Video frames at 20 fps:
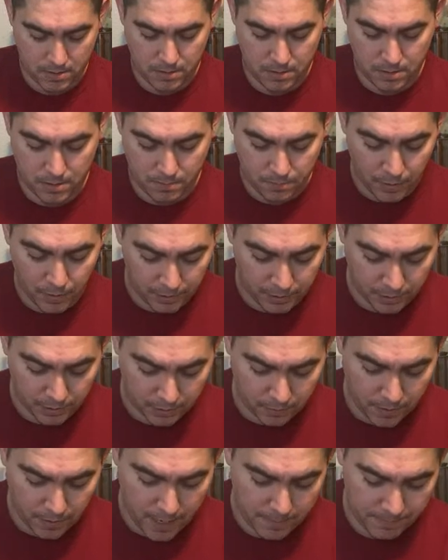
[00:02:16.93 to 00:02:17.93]
a bunch of
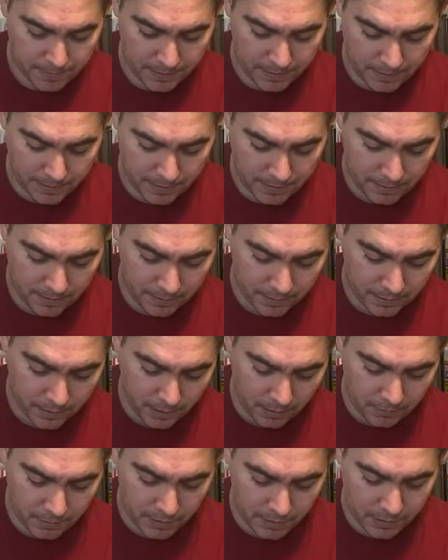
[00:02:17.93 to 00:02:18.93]
scraps down here, and so I
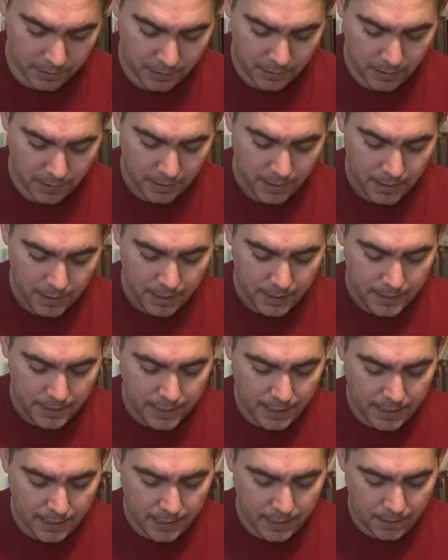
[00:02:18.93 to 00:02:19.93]
was just
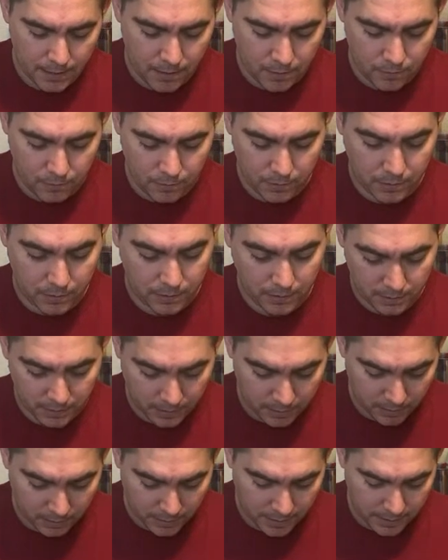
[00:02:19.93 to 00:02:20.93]
digging in those. See,
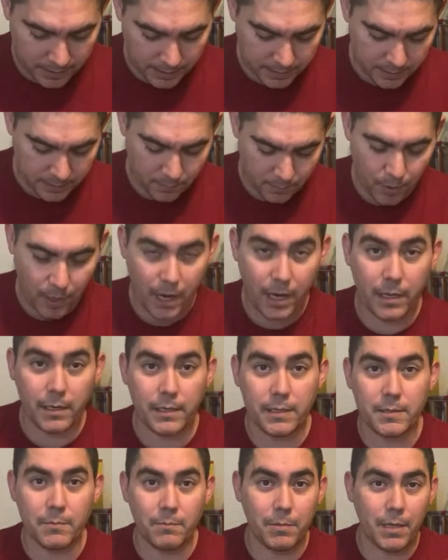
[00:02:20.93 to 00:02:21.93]
look, I got some brown and
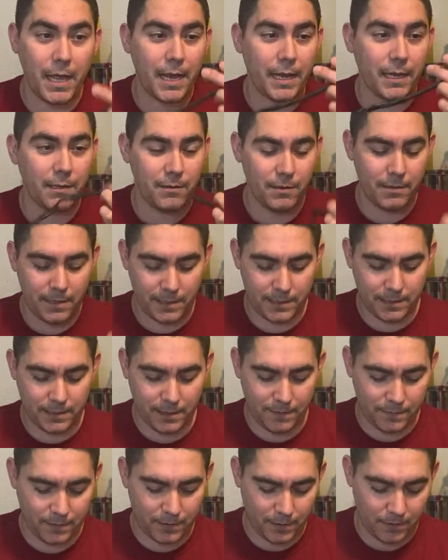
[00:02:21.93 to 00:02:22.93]
some black and all that
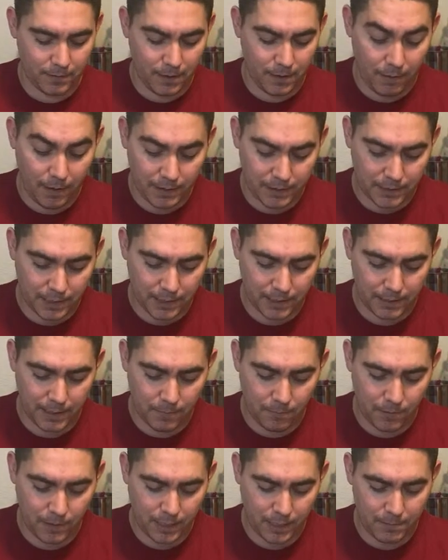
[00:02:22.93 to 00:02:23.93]
stuff. So, oh, actually, I
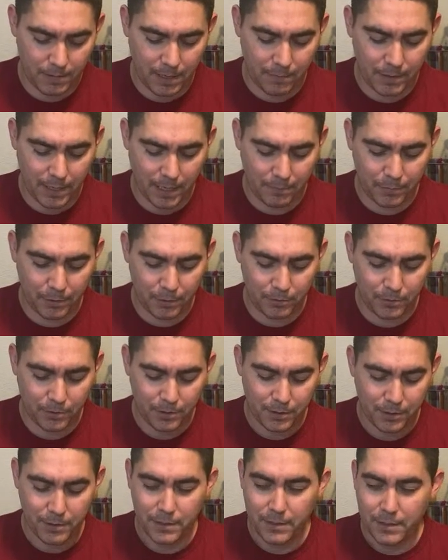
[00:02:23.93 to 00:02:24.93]
want to keep that black balloon.
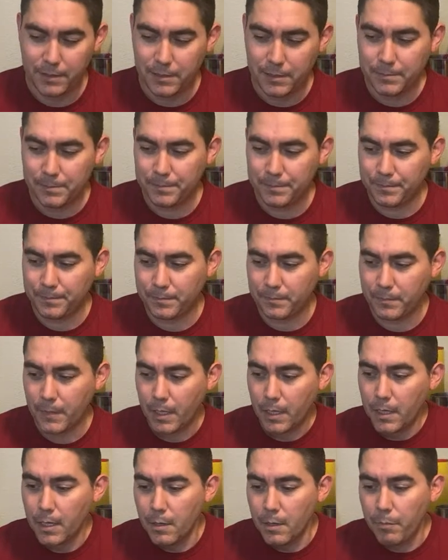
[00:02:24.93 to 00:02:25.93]

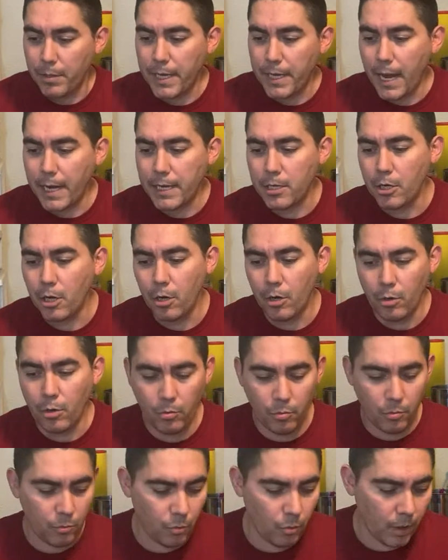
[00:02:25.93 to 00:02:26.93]
But yeah,
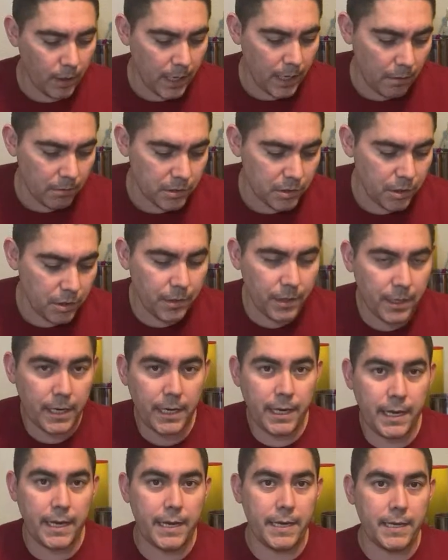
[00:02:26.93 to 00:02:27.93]
what I was doing
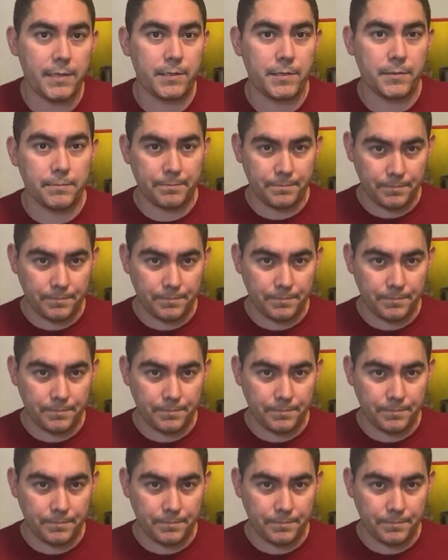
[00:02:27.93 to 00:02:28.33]
is,